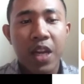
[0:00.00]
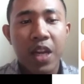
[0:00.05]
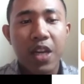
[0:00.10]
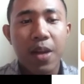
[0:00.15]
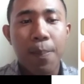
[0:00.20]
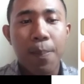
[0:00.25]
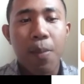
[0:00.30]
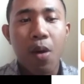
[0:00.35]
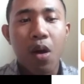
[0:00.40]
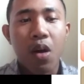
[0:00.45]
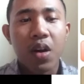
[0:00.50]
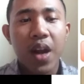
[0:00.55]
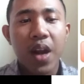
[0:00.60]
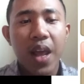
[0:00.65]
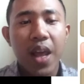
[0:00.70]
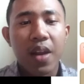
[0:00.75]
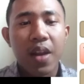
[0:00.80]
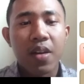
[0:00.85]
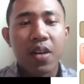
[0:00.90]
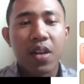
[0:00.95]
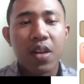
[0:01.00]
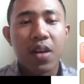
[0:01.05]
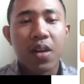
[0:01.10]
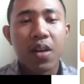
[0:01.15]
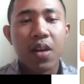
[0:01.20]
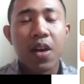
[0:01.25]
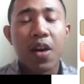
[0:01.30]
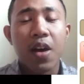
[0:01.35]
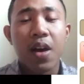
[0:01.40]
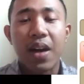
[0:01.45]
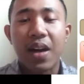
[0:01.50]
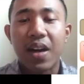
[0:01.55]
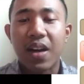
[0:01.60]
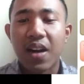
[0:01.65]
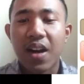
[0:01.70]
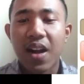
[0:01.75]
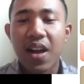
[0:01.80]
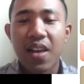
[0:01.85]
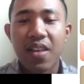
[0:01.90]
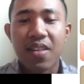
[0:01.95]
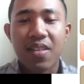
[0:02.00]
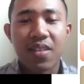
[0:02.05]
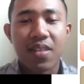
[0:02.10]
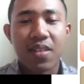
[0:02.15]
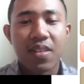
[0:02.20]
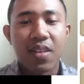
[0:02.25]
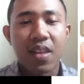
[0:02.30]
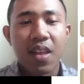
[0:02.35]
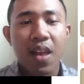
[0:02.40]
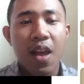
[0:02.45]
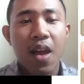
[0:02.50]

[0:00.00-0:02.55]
the poor and the rich